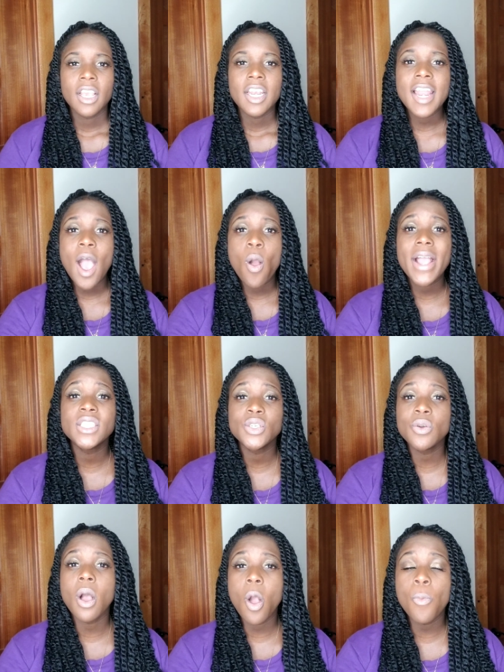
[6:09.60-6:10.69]
Now, I do
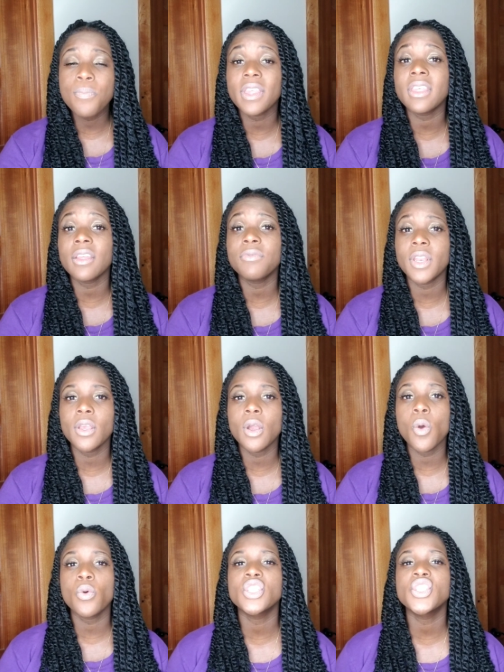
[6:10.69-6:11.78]
hope that that video
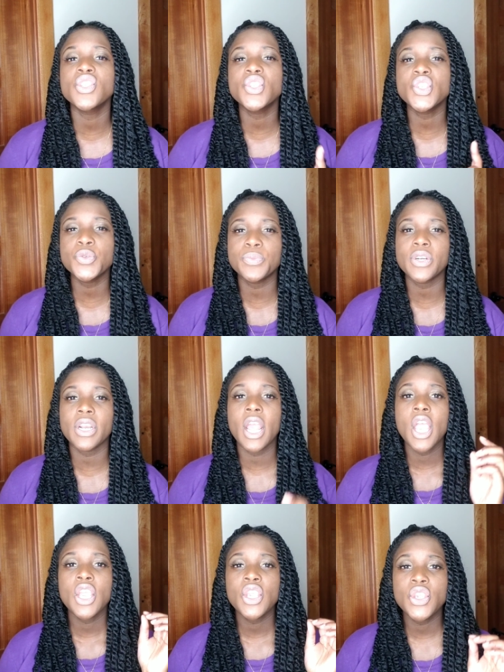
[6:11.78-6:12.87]
was super
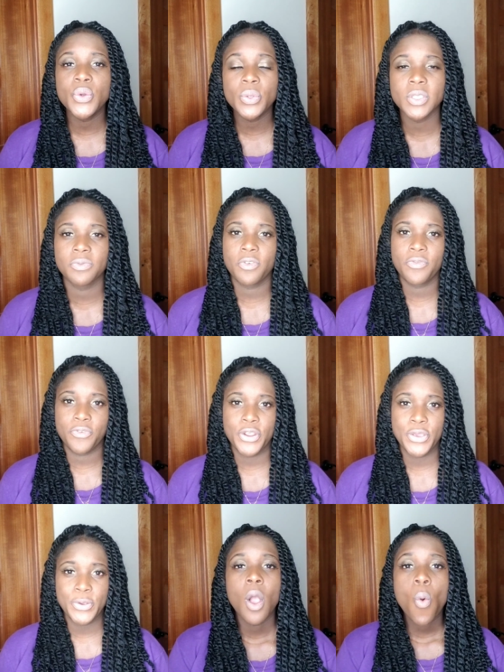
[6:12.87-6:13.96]
useful for you.